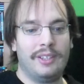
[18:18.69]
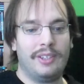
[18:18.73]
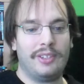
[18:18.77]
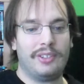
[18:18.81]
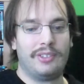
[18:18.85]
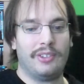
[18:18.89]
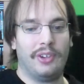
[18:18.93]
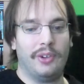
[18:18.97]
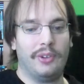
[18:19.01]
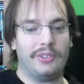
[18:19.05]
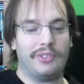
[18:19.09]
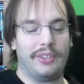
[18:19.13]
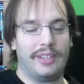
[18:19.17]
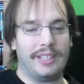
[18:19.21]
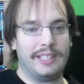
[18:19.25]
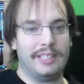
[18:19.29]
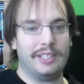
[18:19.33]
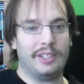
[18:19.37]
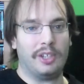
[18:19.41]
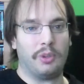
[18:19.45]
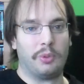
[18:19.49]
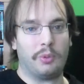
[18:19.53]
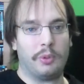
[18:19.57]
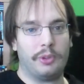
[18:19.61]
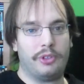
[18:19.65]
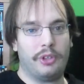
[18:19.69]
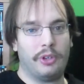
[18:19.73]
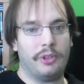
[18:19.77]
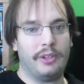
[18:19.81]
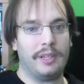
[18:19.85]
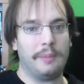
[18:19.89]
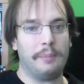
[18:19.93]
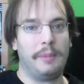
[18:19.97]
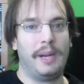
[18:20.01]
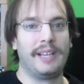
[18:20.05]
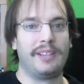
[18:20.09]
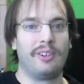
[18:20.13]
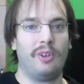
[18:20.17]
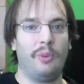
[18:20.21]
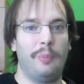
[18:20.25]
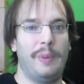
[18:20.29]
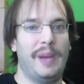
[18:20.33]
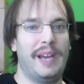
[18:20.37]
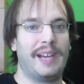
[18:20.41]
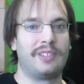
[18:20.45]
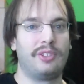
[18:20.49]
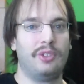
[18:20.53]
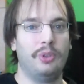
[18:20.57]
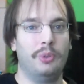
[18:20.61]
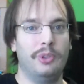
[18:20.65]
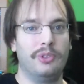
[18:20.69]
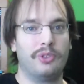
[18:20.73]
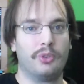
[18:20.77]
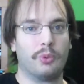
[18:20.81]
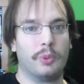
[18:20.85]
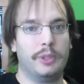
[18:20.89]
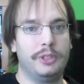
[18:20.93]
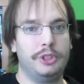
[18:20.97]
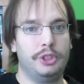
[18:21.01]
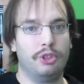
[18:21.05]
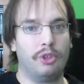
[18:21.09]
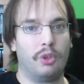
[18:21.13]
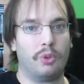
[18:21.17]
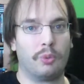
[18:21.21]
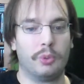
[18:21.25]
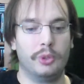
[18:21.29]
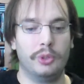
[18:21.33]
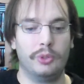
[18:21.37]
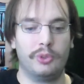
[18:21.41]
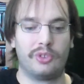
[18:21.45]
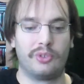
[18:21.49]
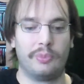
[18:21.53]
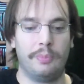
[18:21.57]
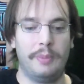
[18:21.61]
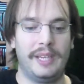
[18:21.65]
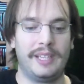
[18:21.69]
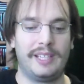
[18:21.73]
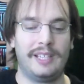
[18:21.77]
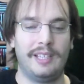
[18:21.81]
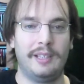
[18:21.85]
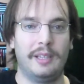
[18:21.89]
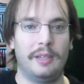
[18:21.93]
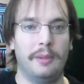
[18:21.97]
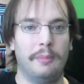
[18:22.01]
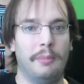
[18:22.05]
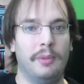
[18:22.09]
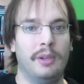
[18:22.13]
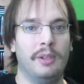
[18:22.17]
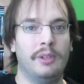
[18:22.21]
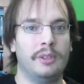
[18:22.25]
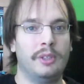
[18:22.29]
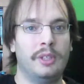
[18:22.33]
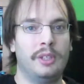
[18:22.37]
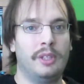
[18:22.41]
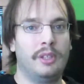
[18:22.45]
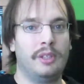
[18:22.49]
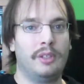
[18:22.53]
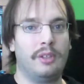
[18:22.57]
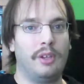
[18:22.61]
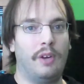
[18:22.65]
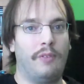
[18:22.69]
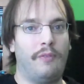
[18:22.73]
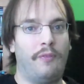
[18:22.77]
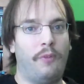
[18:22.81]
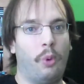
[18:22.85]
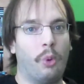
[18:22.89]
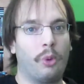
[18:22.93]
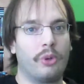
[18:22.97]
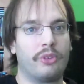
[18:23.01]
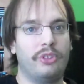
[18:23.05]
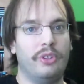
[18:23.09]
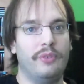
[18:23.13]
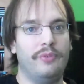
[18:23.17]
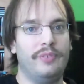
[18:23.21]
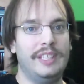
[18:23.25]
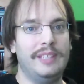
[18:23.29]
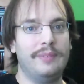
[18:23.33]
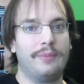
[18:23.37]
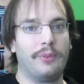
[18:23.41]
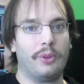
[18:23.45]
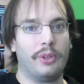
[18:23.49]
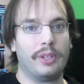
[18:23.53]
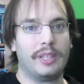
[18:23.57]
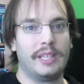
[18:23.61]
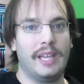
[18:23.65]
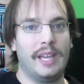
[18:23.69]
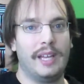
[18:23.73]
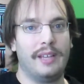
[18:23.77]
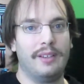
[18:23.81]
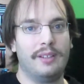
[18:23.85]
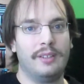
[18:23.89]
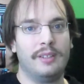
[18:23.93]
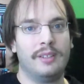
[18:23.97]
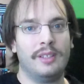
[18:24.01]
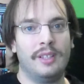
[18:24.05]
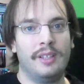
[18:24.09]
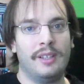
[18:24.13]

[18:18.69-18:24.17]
So it's like, returning Michael back to his original roots, making him a force of evil again.